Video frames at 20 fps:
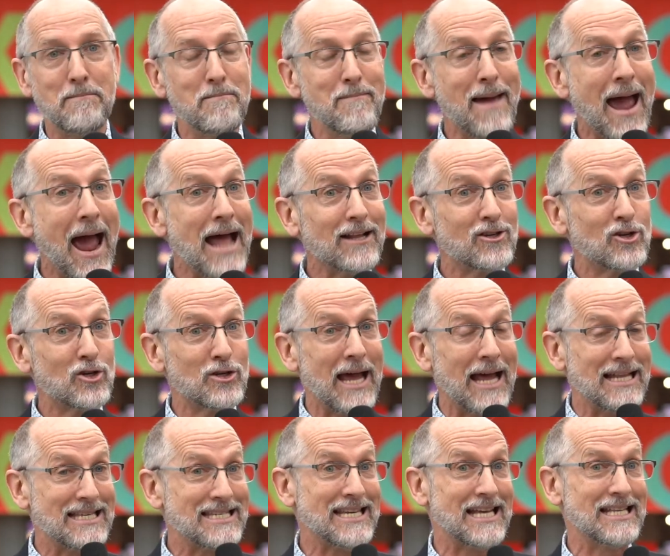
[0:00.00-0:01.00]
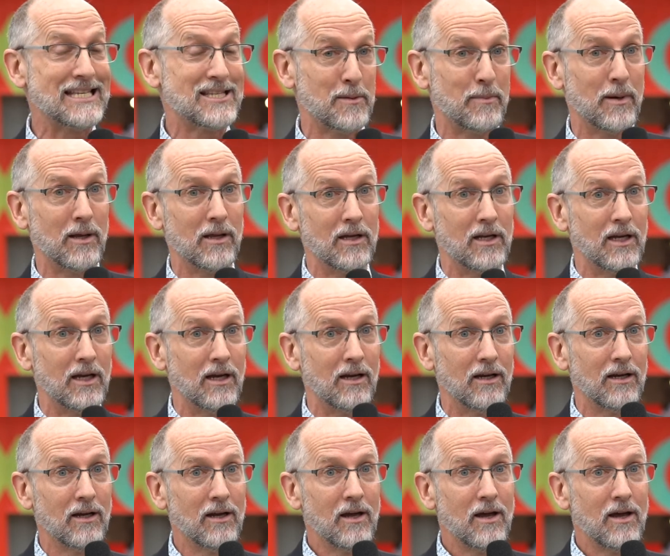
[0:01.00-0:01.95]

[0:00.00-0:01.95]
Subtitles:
match that sensibility,